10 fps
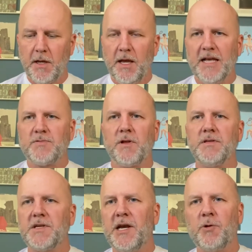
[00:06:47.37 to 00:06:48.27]
It's one of
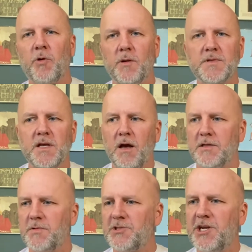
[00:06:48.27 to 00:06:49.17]
those earworm
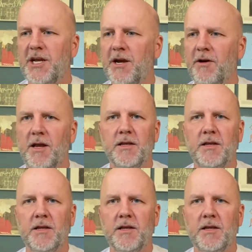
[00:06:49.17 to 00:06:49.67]
songs. Once you hear it,